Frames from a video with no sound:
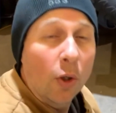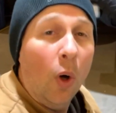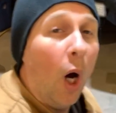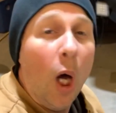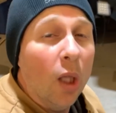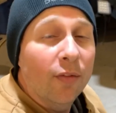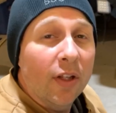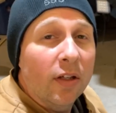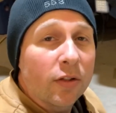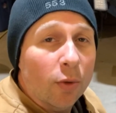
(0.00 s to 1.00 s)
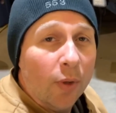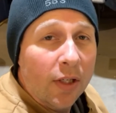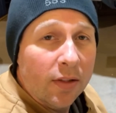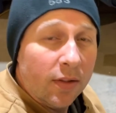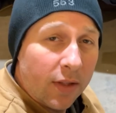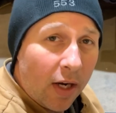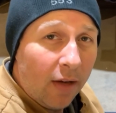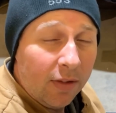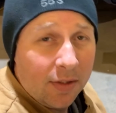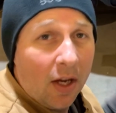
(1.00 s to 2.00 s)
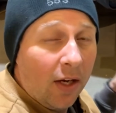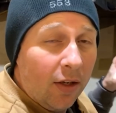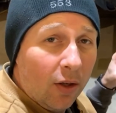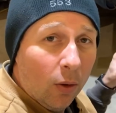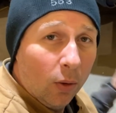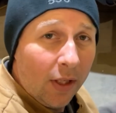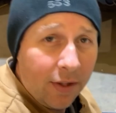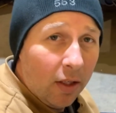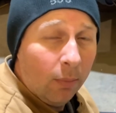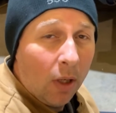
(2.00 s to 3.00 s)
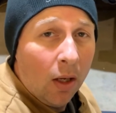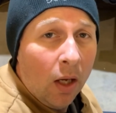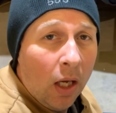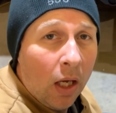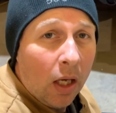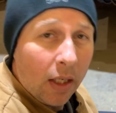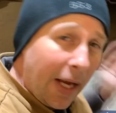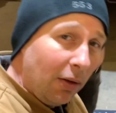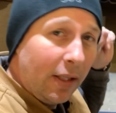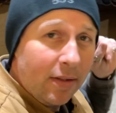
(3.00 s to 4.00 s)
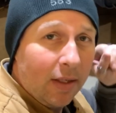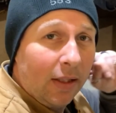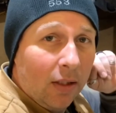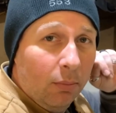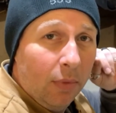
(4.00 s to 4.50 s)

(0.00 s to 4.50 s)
all of these are reasons that I've decided to go lithium, now let's get them